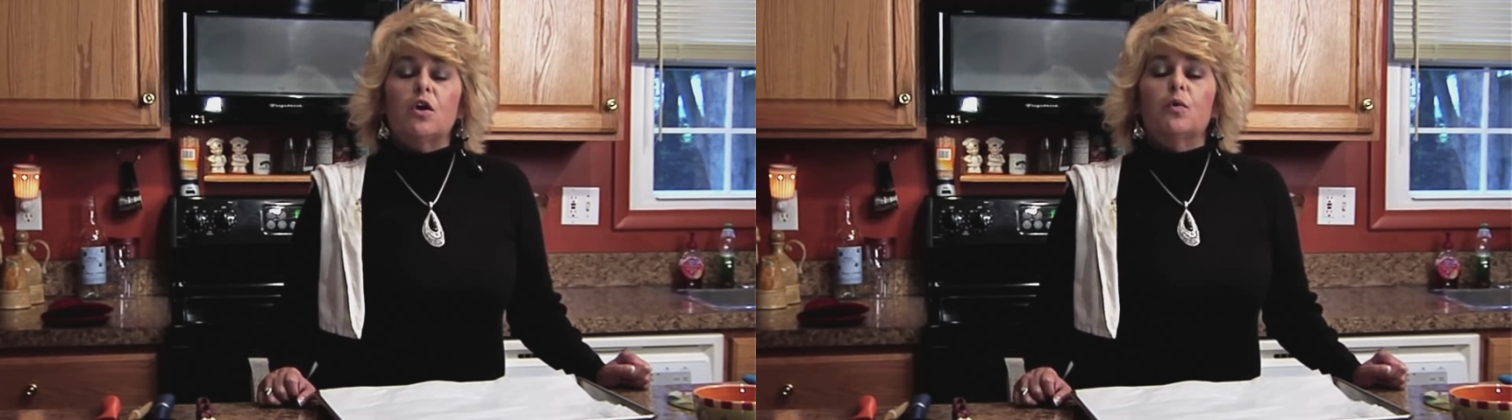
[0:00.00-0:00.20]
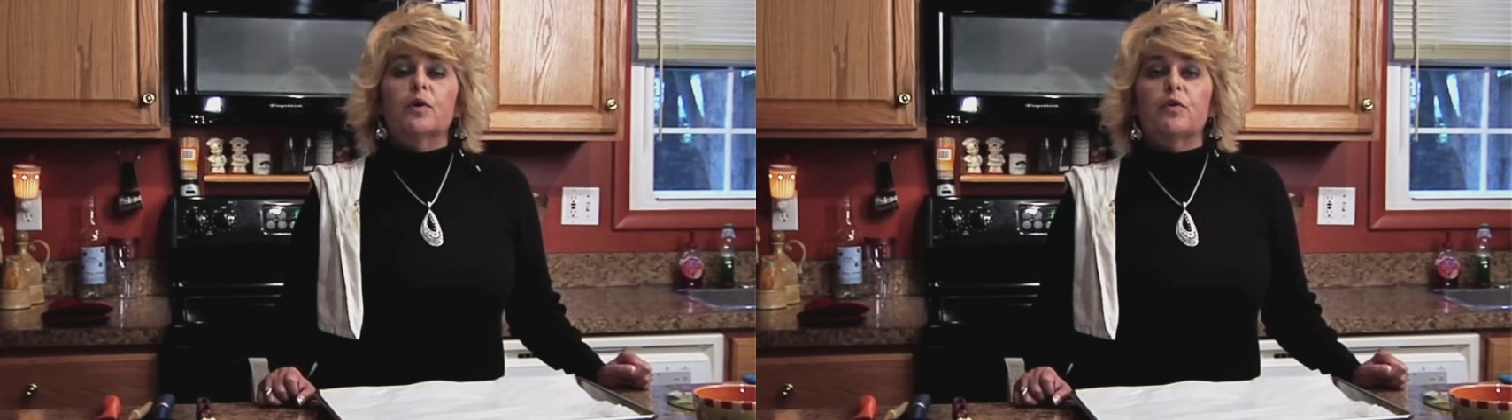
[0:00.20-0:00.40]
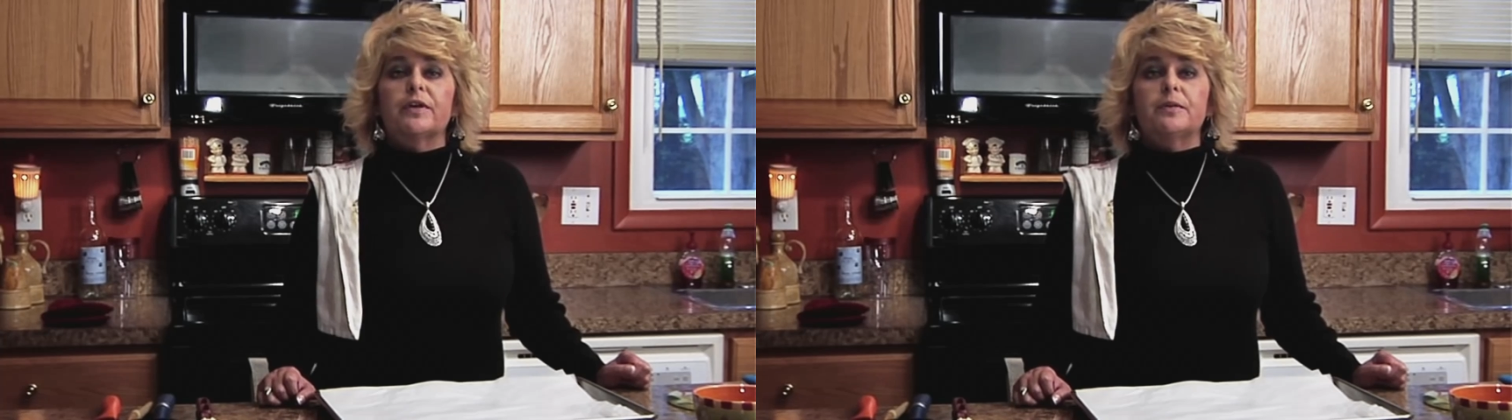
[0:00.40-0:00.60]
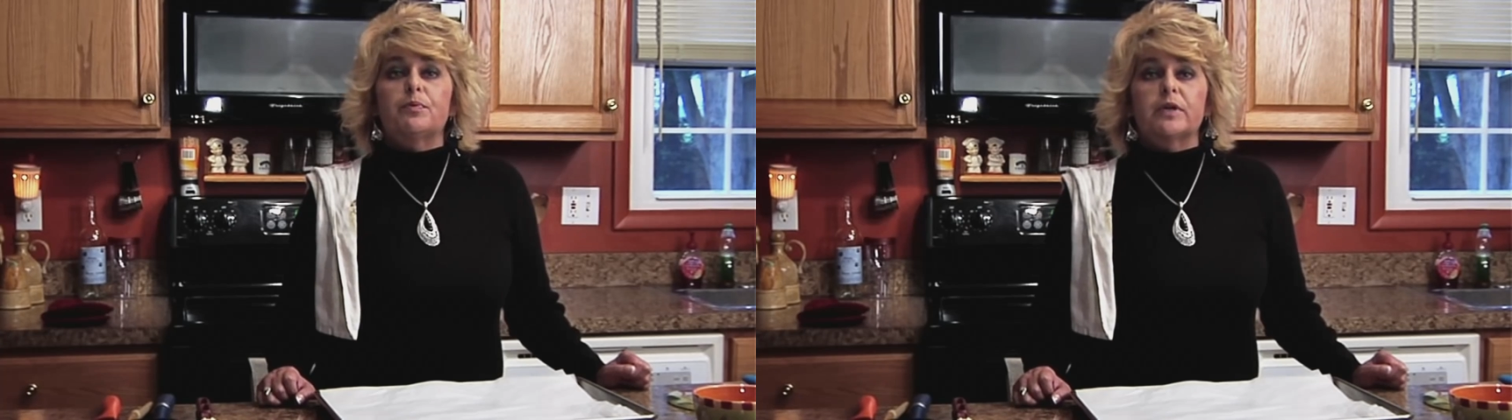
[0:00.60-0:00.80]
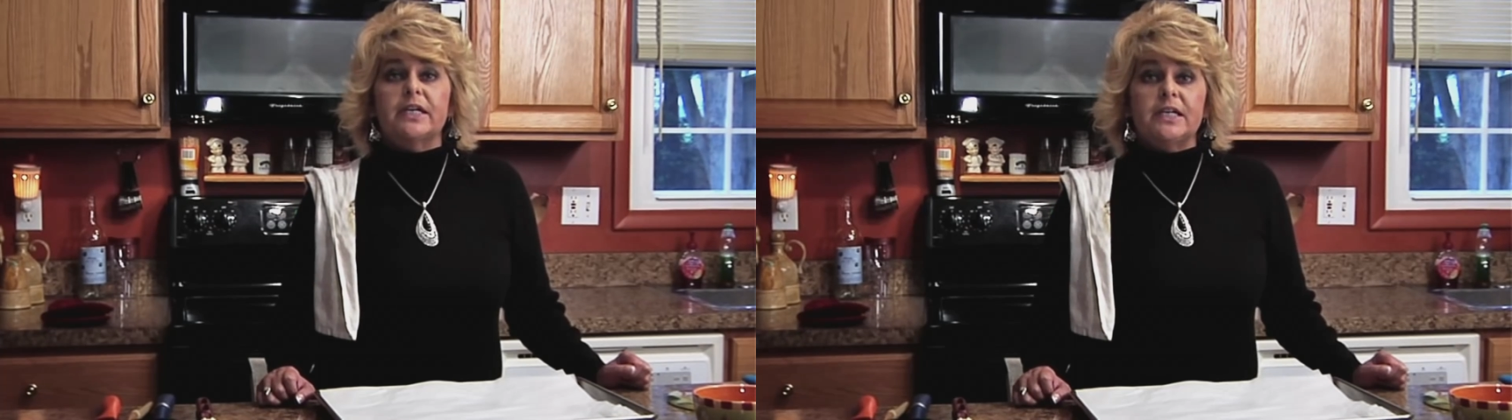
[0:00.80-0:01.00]
We're going to
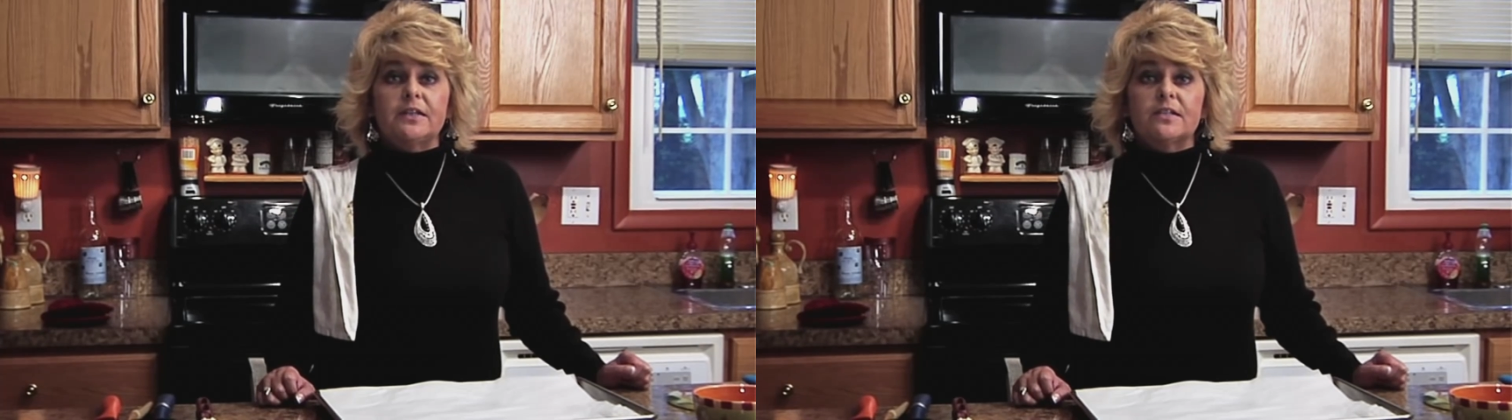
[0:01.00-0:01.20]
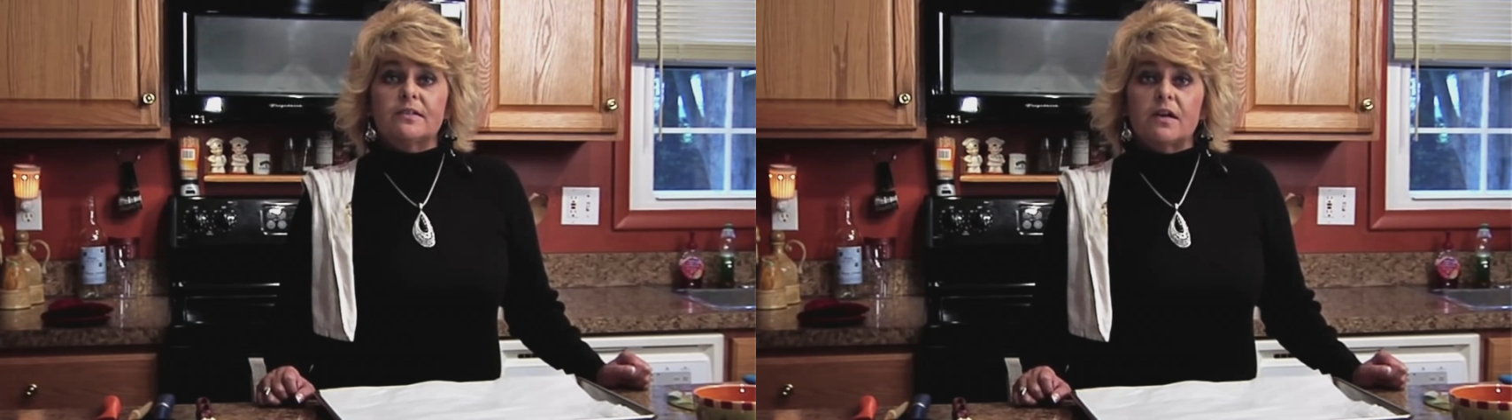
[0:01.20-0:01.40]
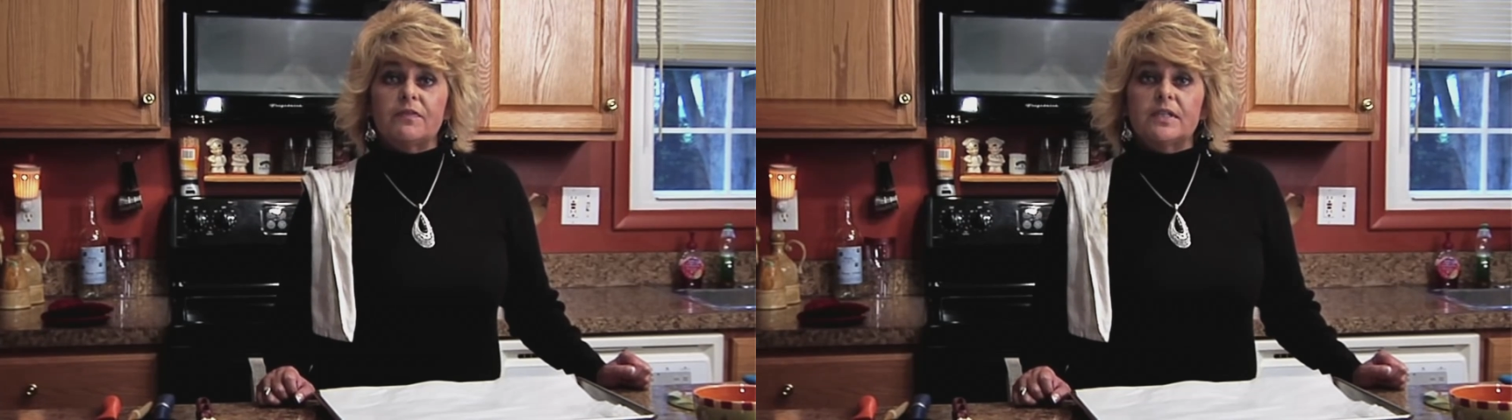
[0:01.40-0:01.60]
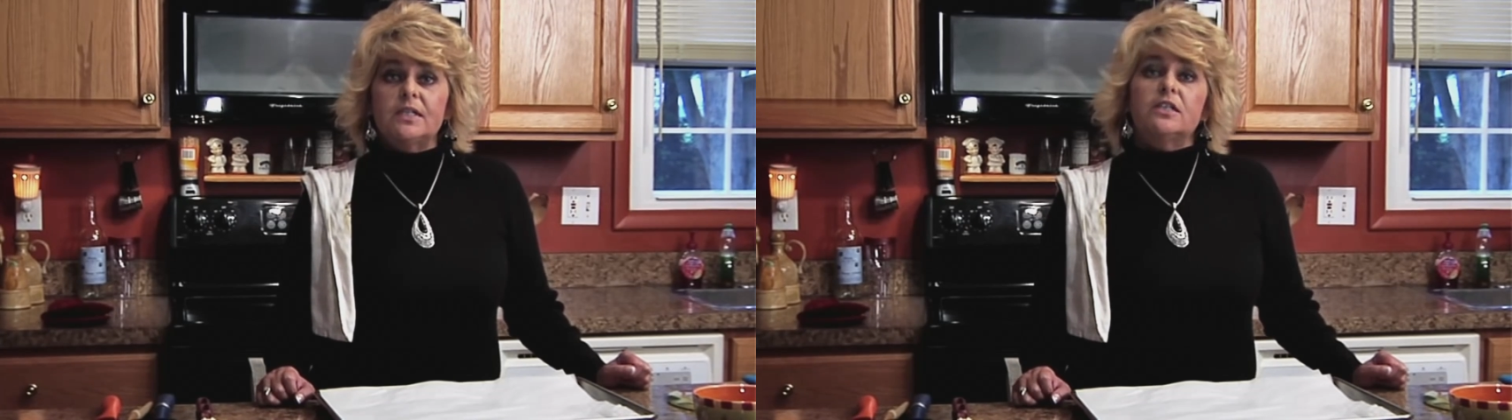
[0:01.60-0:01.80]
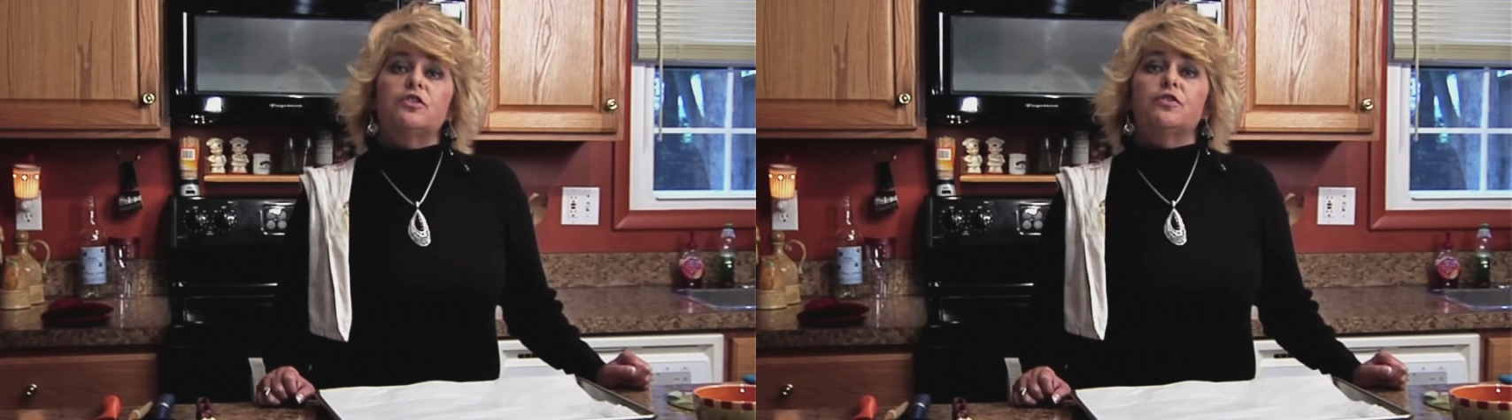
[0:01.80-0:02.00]
preheat this
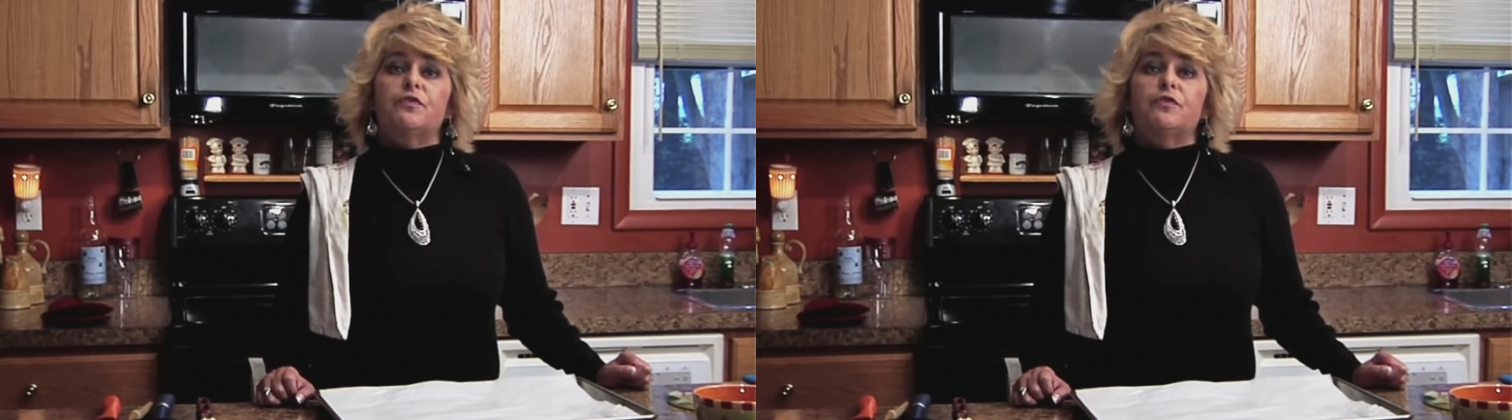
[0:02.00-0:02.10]
oven to